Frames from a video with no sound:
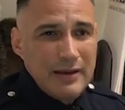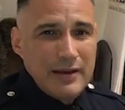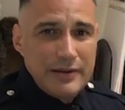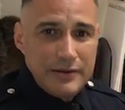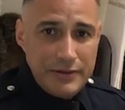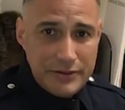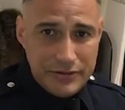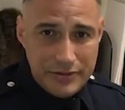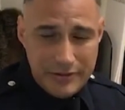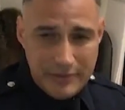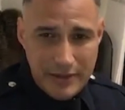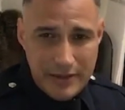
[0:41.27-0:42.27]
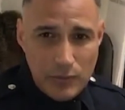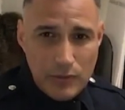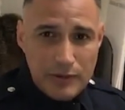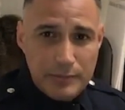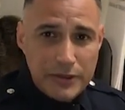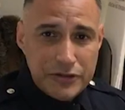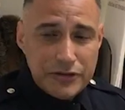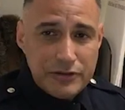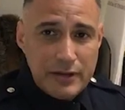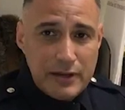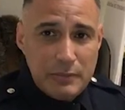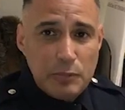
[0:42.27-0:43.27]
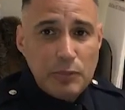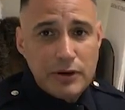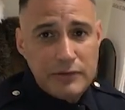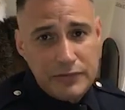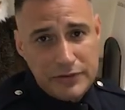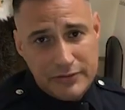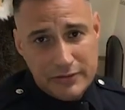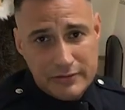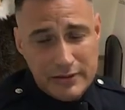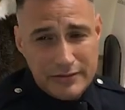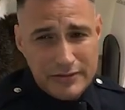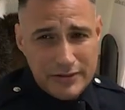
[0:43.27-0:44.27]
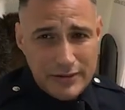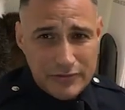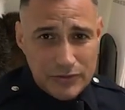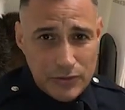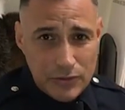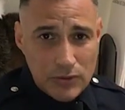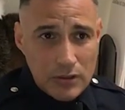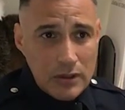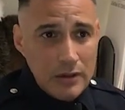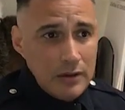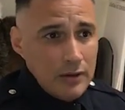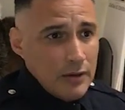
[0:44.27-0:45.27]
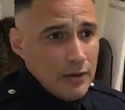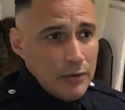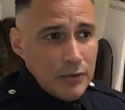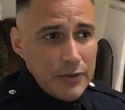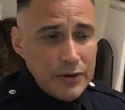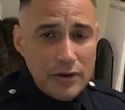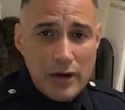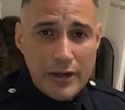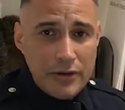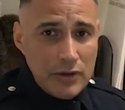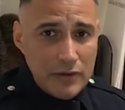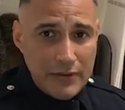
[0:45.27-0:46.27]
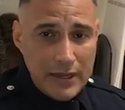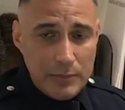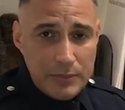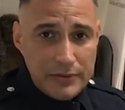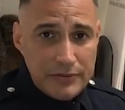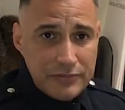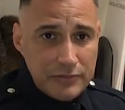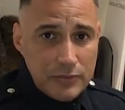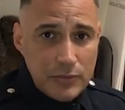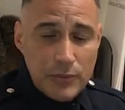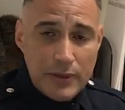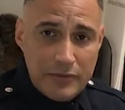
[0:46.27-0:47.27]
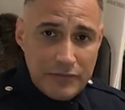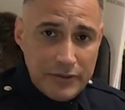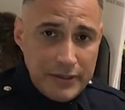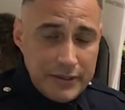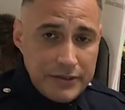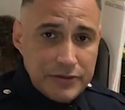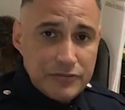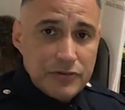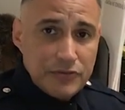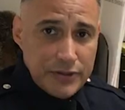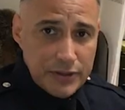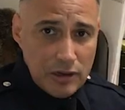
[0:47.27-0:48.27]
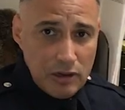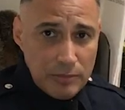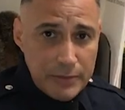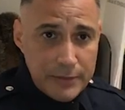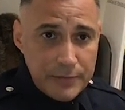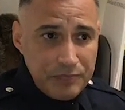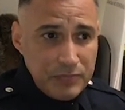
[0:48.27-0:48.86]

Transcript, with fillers: In addition to that, I want to make sure that I'm a part of your success here at school. Whether on or off campus, whatever you need, just feel free to call me.